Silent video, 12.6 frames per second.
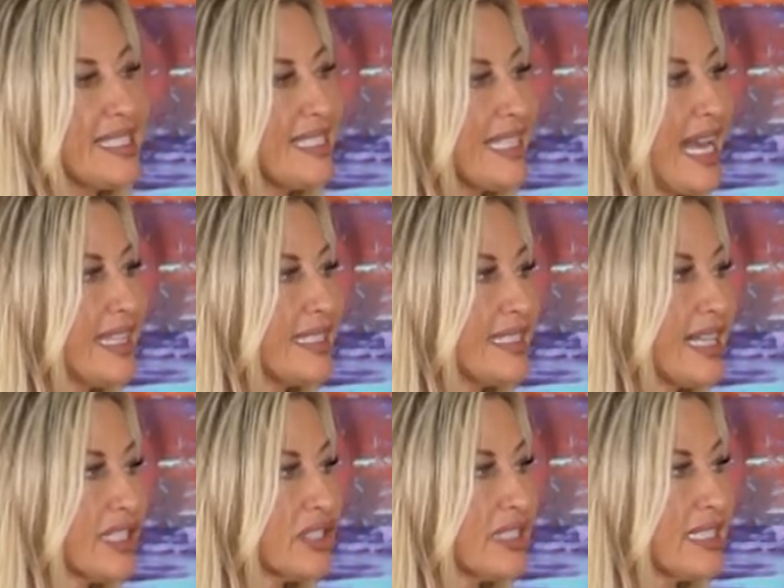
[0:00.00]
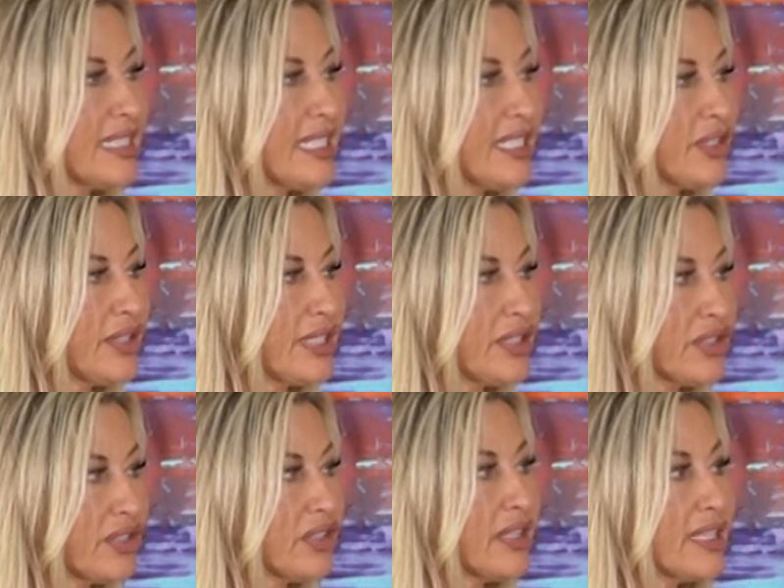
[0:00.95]
but statins actually decrease
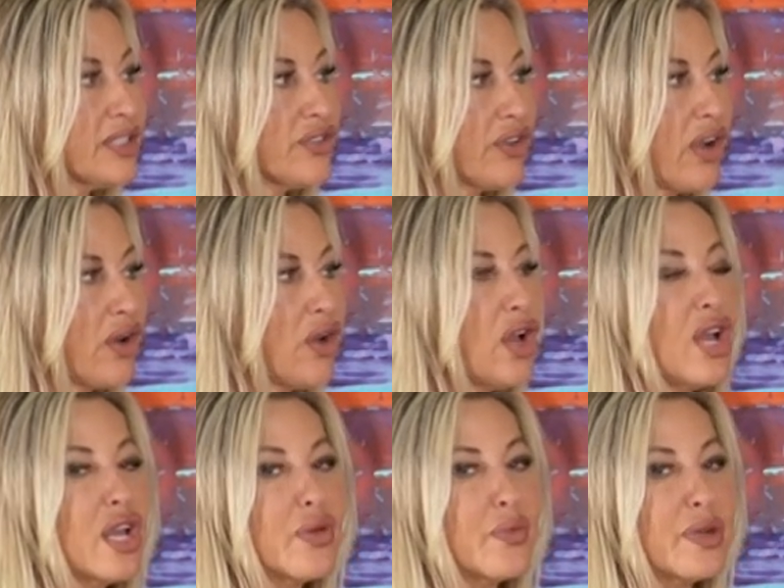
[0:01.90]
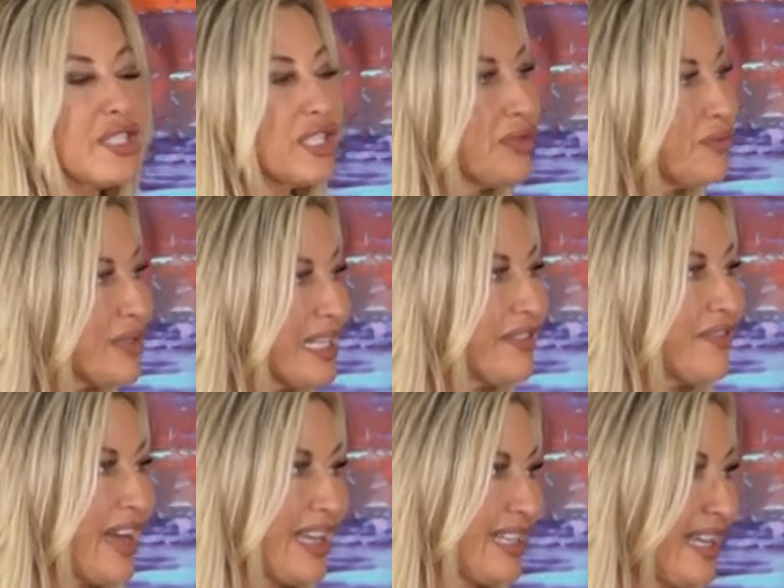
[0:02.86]
your cholesterol, which you need
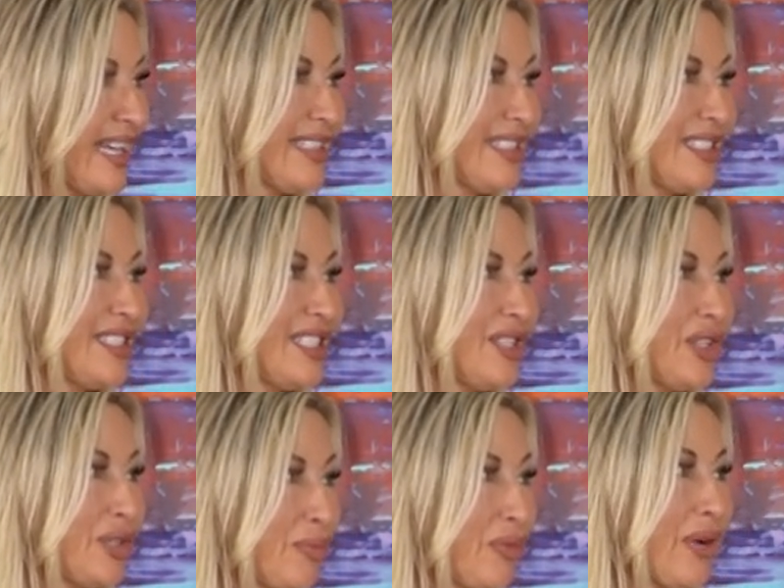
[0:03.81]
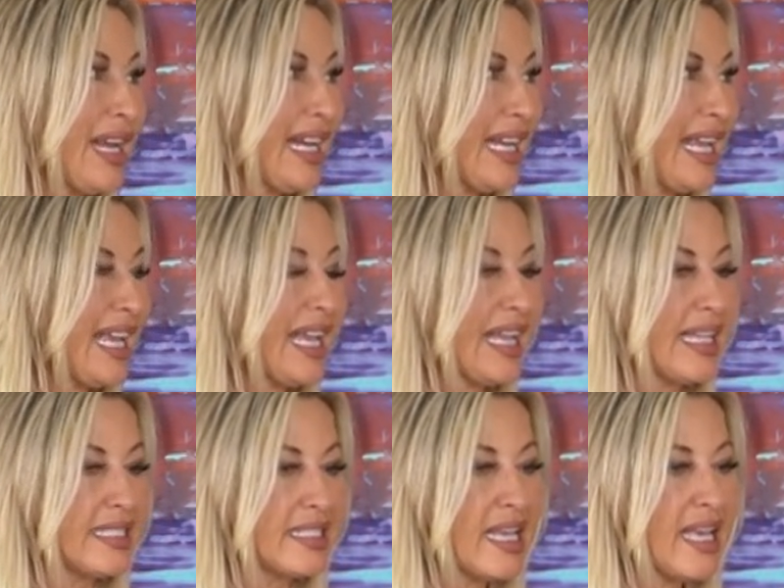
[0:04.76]
fatty acids in your brain.
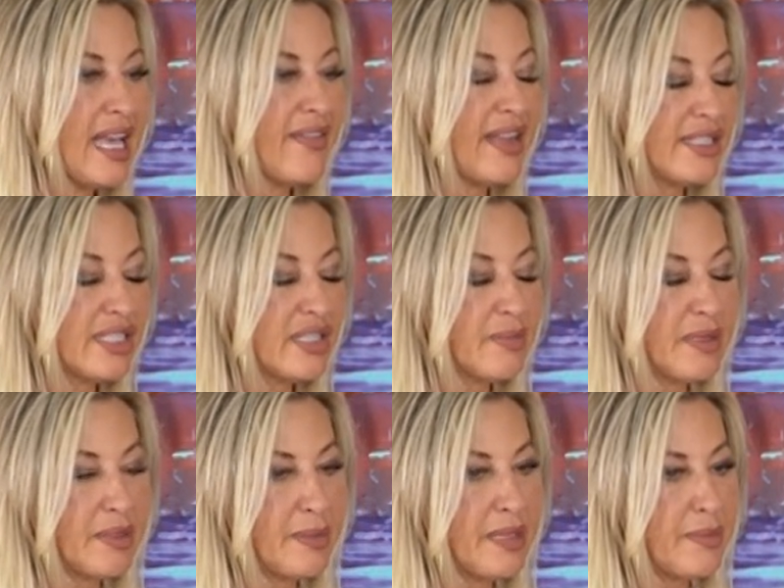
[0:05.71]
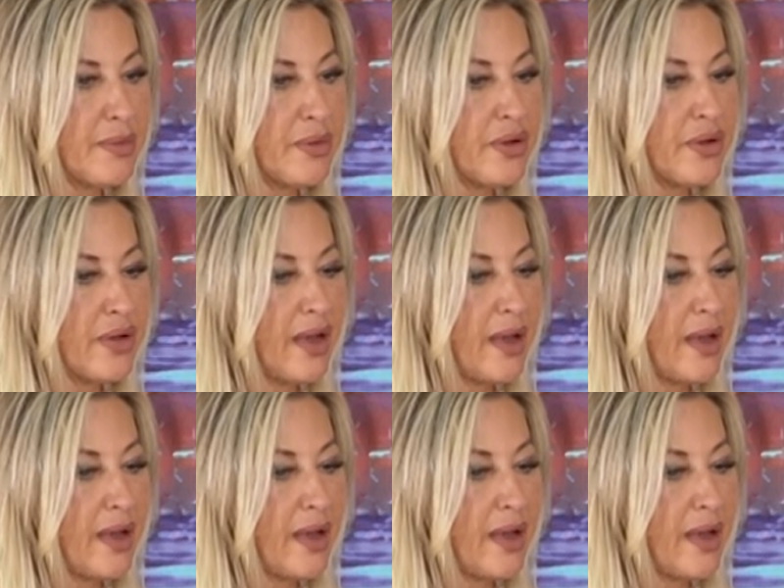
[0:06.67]
And I've had so many people.